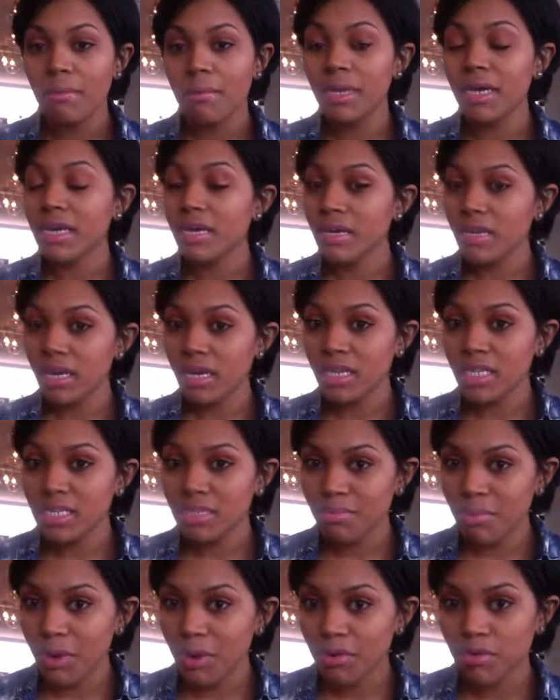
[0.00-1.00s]
in
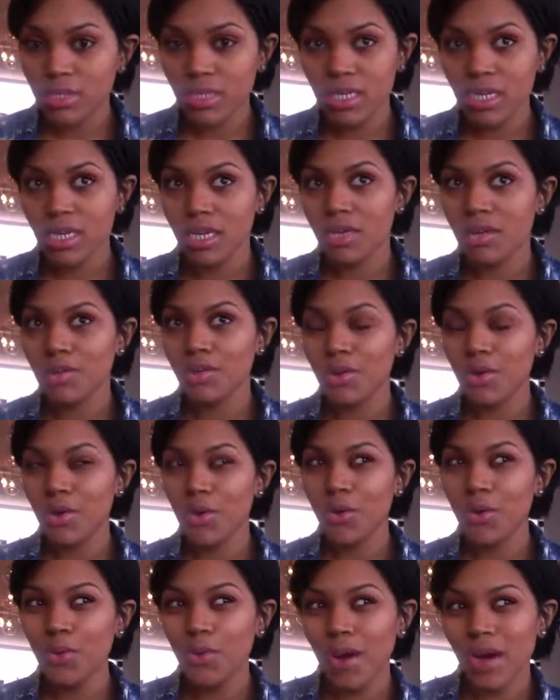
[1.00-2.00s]
exposing, you know,
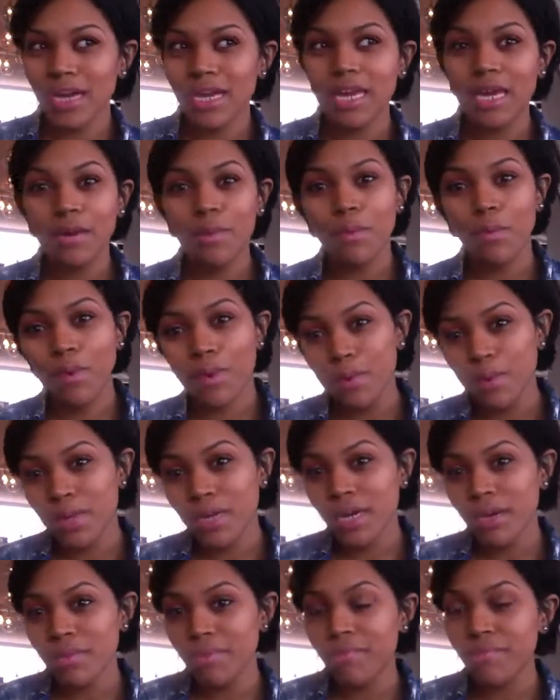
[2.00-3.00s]
who I am, where we
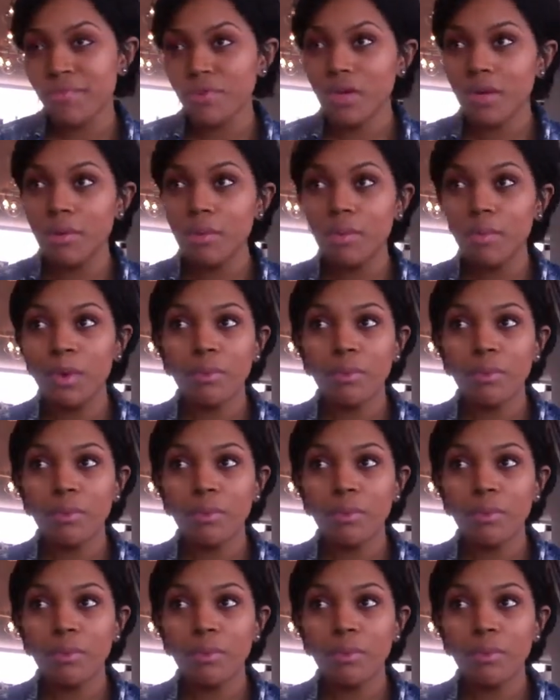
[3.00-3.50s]
come from,